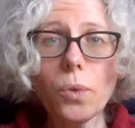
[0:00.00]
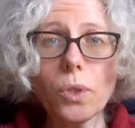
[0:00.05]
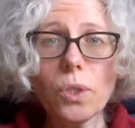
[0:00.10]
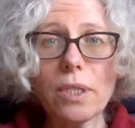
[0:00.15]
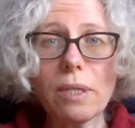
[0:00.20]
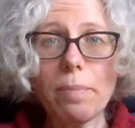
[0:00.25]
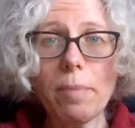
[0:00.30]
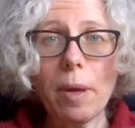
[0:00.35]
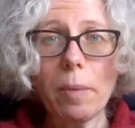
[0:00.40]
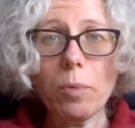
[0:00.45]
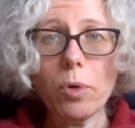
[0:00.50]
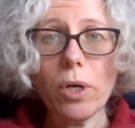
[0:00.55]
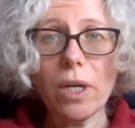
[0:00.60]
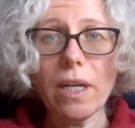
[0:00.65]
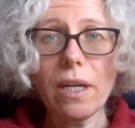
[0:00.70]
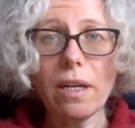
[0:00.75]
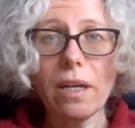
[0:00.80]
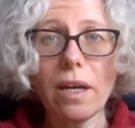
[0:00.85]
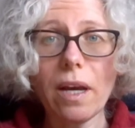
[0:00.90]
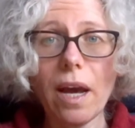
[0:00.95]
owns the
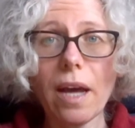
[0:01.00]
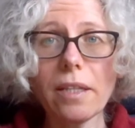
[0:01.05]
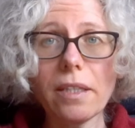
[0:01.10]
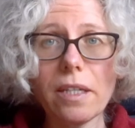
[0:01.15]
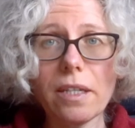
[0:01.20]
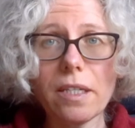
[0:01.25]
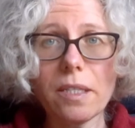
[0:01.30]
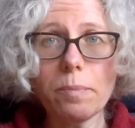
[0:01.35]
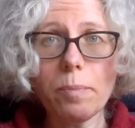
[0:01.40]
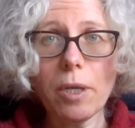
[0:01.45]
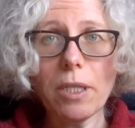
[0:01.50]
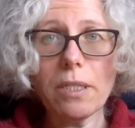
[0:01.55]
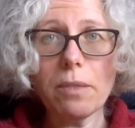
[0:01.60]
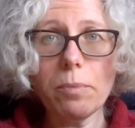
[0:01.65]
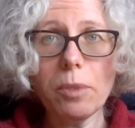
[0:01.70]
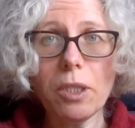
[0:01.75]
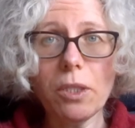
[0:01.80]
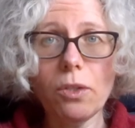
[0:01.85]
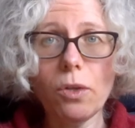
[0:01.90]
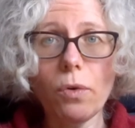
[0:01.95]
memory and the
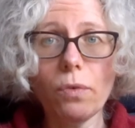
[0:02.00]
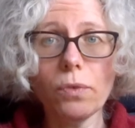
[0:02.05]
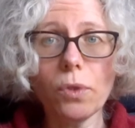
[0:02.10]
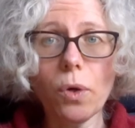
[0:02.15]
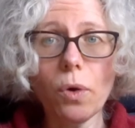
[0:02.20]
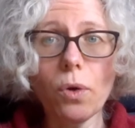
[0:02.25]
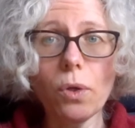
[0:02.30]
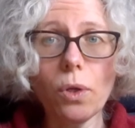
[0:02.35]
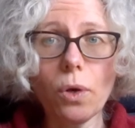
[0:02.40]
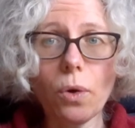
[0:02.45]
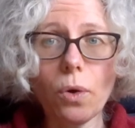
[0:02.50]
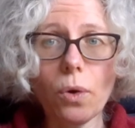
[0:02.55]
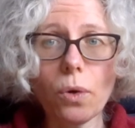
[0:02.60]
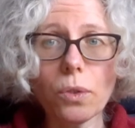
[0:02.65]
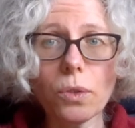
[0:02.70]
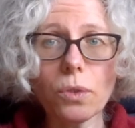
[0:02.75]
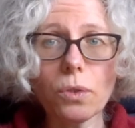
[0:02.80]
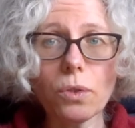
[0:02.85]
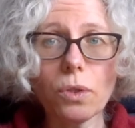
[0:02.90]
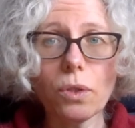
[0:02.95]
responsibility of the
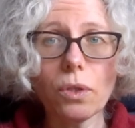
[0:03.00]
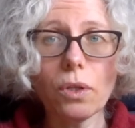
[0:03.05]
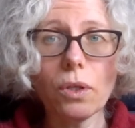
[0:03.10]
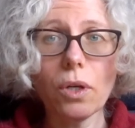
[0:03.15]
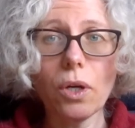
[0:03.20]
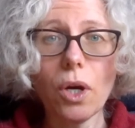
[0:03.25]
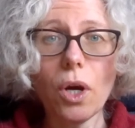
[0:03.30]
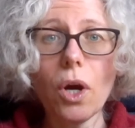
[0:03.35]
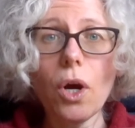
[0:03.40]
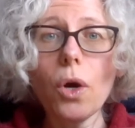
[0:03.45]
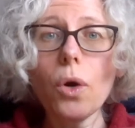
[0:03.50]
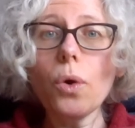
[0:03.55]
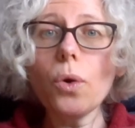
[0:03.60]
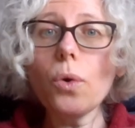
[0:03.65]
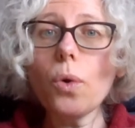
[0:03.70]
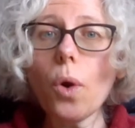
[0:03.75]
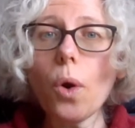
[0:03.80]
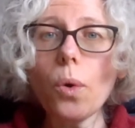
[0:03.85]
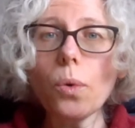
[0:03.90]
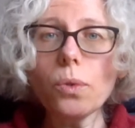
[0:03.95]
Holocaust?
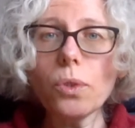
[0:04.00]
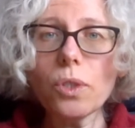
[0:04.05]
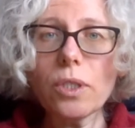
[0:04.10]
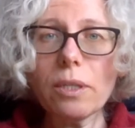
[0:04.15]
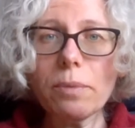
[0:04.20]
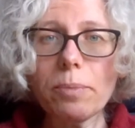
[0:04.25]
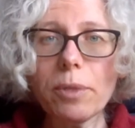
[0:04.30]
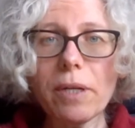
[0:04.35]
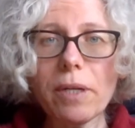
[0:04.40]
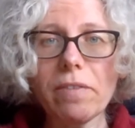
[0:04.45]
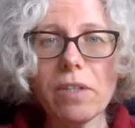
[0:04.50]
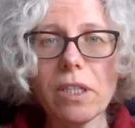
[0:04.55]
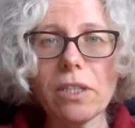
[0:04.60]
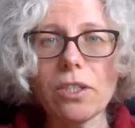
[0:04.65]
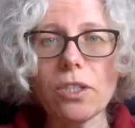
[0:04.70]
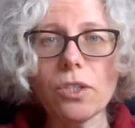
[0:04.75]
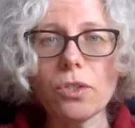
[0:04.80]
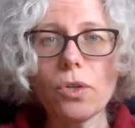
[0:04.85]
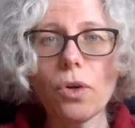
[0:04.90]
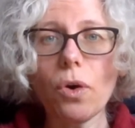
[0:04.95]
Who owns the
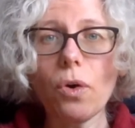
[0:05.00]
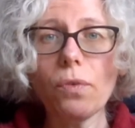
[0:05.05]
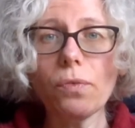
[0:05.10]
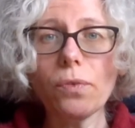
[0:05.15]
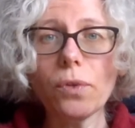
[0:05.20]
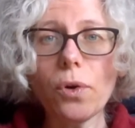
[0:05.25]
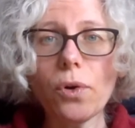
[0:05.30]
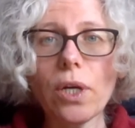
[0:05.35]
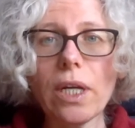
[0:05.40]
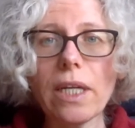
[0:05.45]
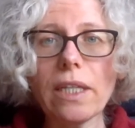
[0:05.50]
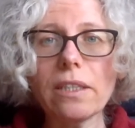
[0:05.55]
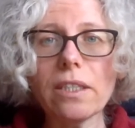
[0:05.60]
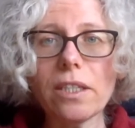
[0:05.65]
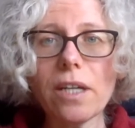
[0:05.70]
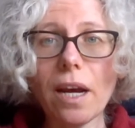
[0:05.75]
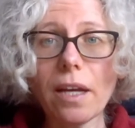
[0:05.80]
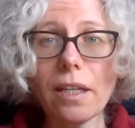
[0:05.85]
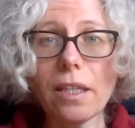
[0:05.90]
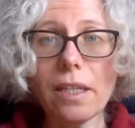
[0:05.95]
privilege of learning the
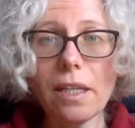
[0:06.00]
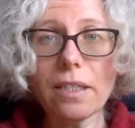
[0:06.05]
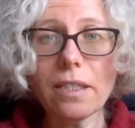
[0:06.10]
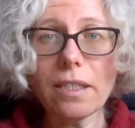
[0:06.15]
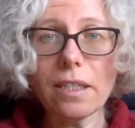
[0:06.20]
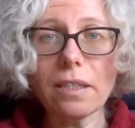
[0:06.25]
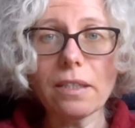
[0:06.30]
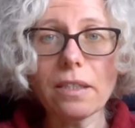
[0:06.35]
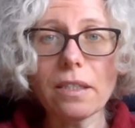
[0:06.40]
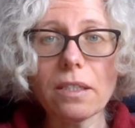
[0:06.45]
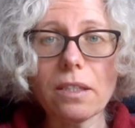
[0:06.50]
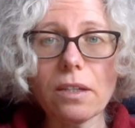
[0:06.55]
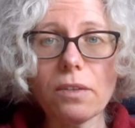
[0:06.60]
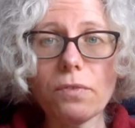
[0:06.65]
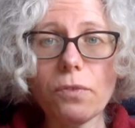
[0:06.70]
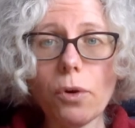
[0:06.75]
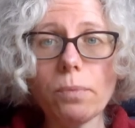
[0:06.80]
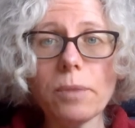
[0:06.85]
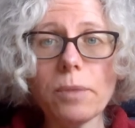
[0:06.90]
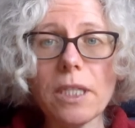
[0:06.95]
right lessons
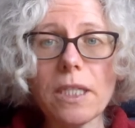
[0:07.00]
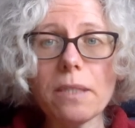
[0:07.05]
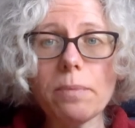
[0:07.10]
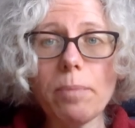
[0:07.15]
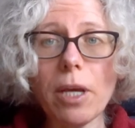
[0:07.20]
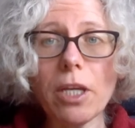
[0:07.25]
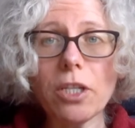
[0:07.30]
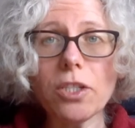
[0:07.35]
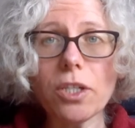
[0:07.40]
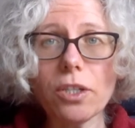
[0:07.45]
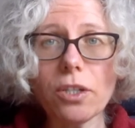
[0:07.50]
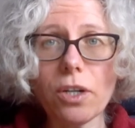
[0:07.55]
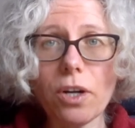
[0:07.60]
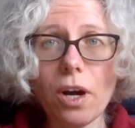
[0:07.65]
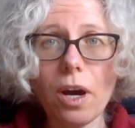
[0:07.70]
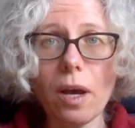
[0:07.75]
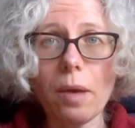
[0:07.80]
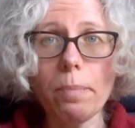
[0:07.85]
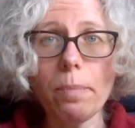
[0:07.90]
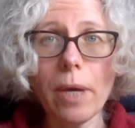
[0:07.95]
from this major
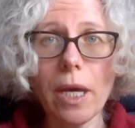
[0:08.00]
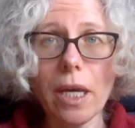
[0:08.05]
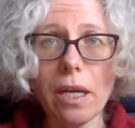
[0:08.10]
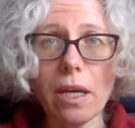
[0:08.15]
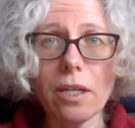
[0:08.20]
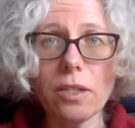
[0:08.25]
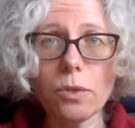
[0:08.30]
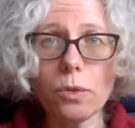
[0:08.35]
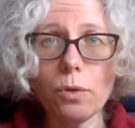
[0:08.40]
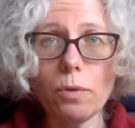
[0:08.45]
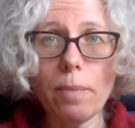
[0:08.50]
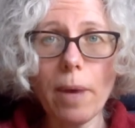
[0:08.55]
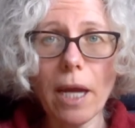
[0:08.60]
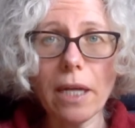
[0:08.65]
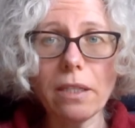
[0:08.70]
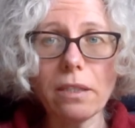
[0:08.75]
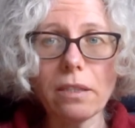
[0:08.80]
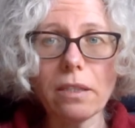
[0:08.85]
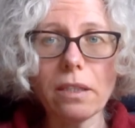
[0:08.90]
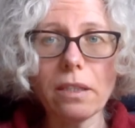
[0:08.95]
crime against
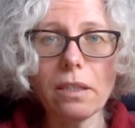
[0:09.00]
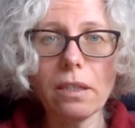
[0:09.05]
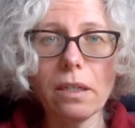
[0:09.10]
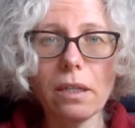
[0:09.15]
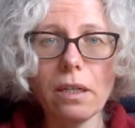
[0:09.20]
humanity?